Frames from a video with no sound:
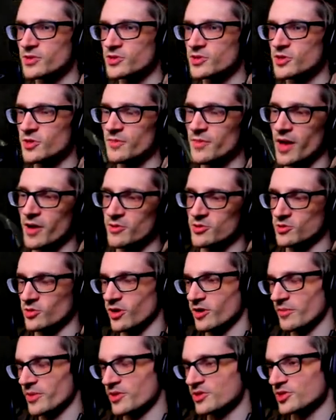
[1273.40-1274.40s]
assume I was
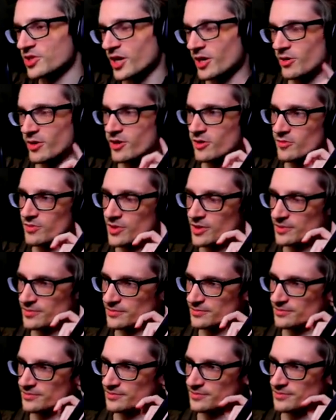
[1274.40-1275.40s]
wrong about the generator, but
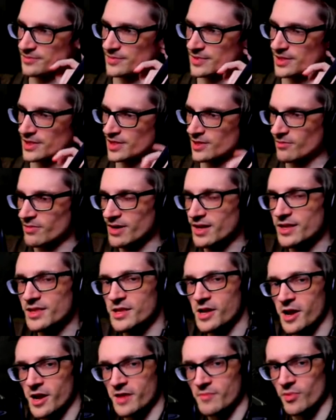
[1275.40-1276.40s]
we need
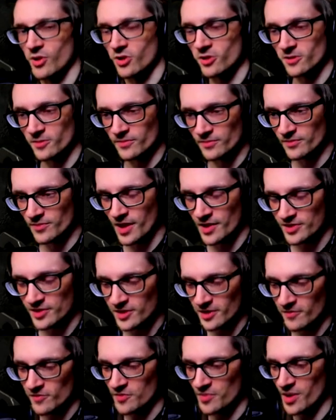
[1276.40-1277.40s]
the eyeball, I
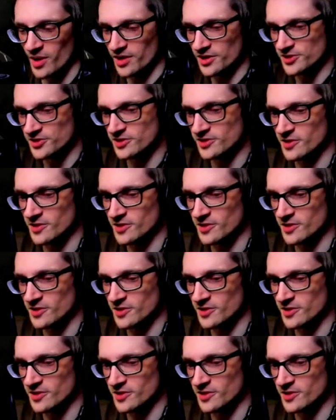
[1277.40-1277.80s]
think, of the boss.